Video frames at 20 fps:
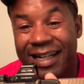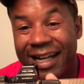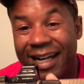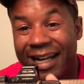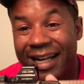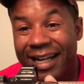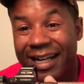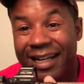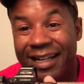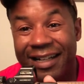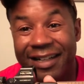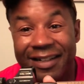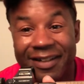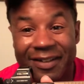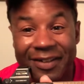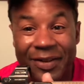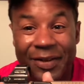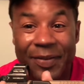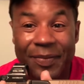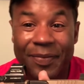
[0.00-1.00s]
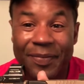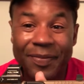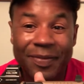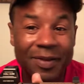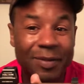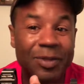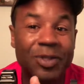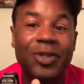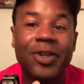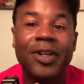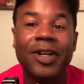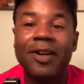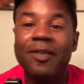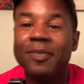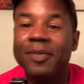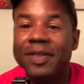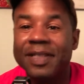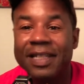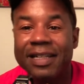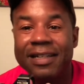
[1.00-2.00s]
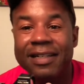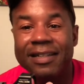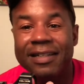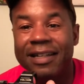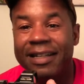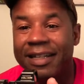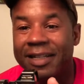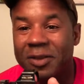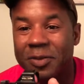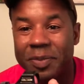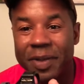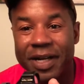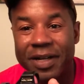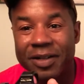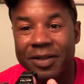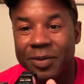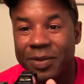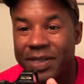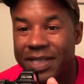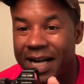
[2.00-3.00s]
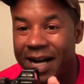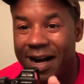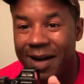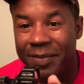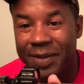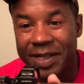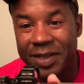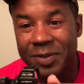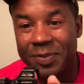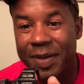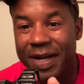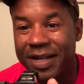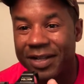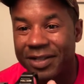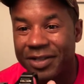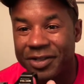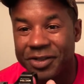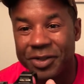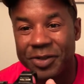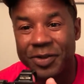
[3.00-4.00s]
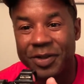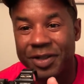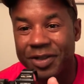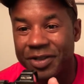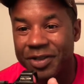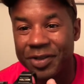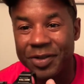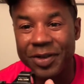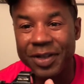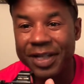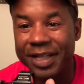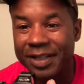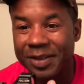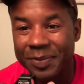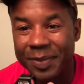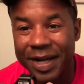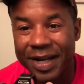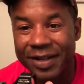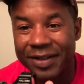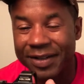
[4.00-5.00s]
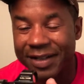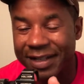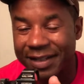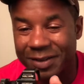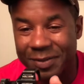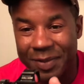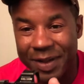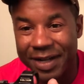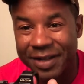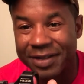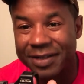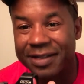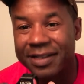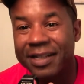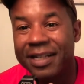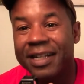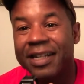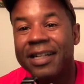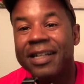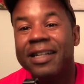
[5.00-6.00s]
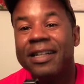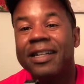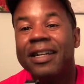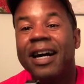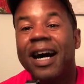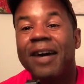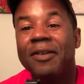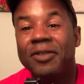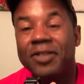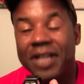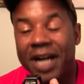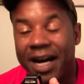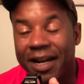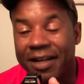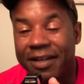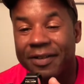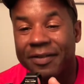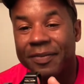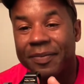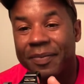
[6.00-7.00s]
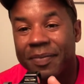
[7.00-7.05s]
And the majority of them said that it gets better with time, it gets better, shoot it, it gets better, it gets better. I've shot it.